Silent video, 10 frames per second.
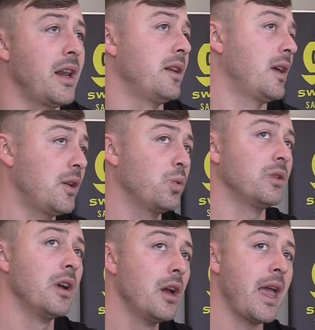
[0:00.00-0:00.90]
and that
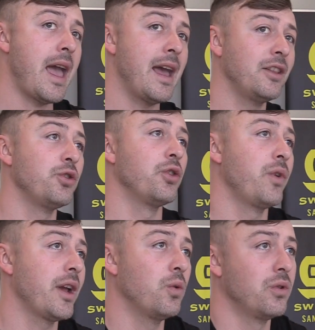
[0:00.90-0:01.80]
will add to the
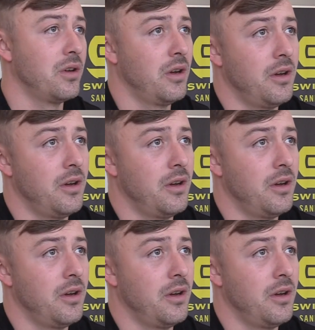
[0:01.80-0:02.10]
record.